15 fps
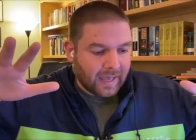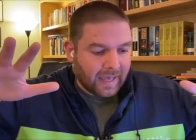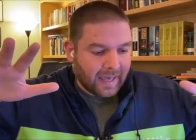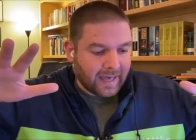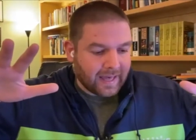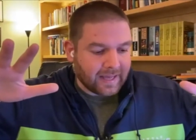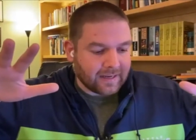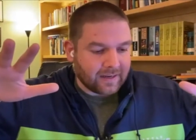
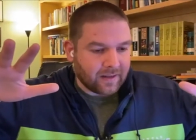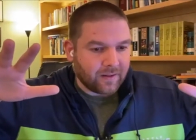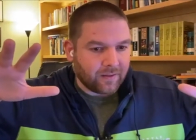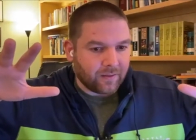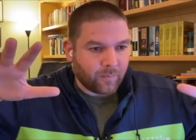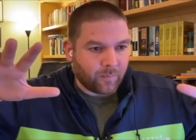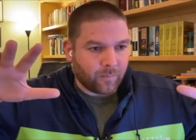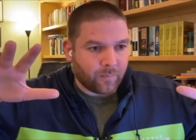And
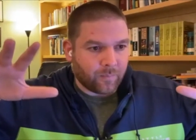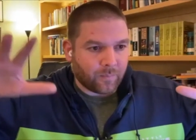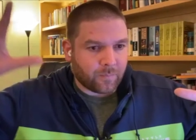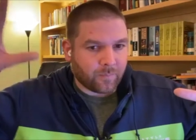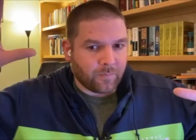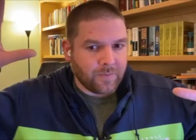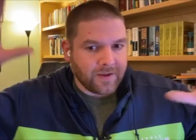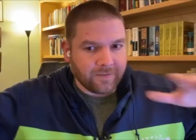
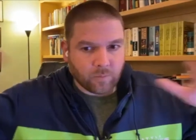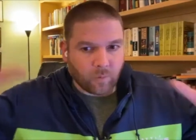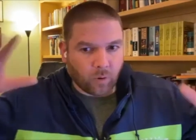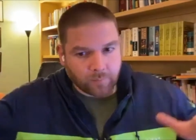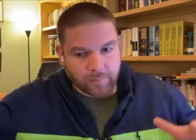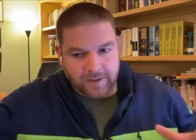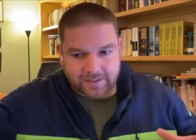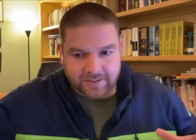even
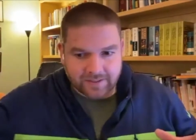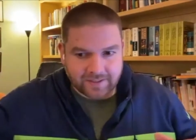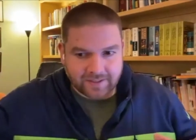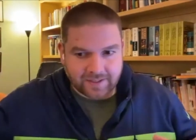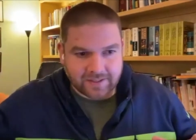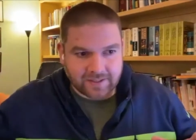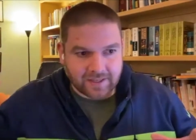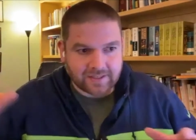more amazing
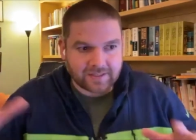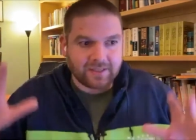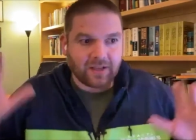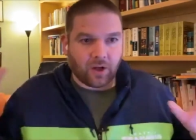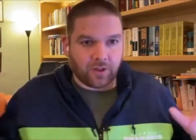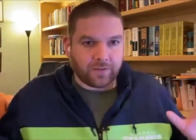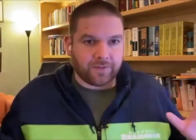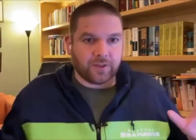is they see
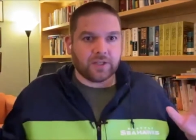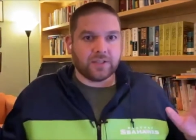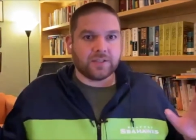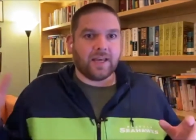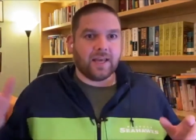all of this,